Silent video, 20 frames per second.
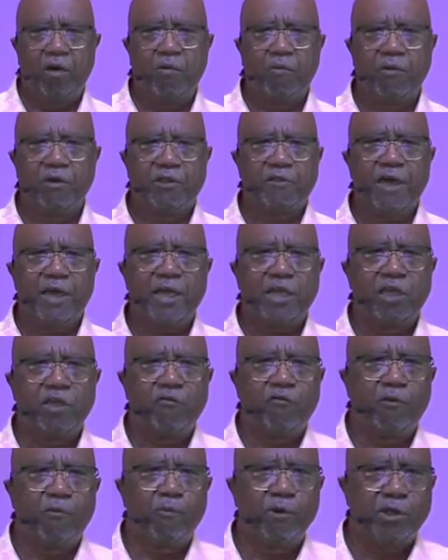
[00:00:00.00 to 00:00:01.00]
We thank you
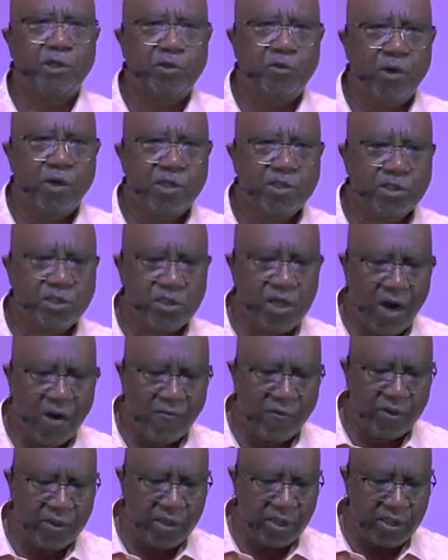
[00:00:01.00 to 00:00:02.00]
for what you are
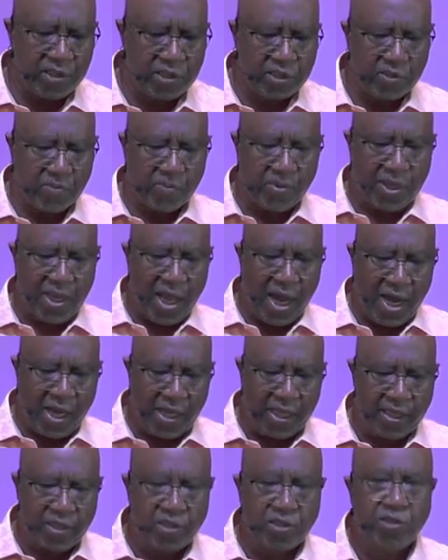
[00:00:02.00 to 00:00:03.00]
sovereignly
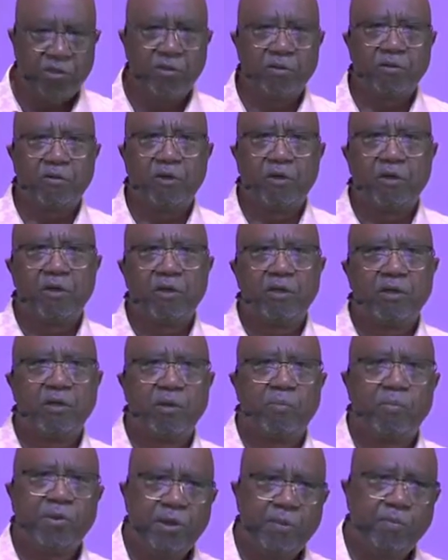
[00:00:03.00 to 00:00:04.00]
supplying to
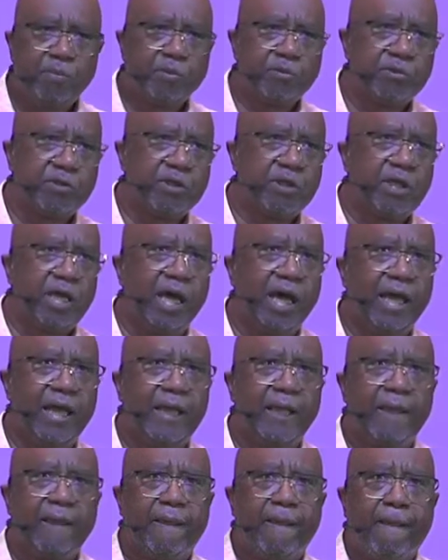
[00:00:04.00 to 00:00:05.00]
your people today
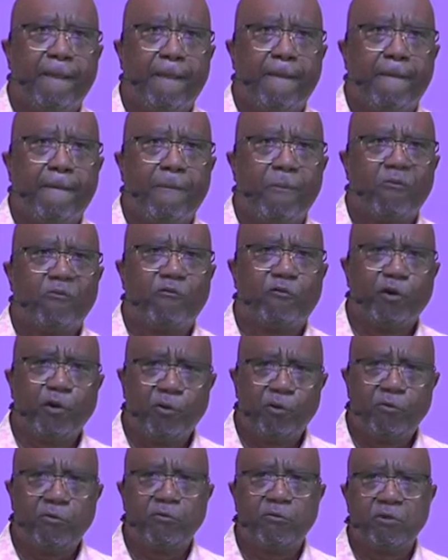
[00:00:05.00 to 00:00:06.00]

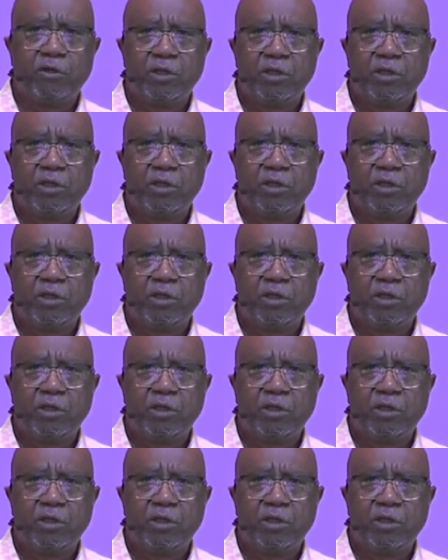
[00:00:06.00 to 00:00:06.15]
food,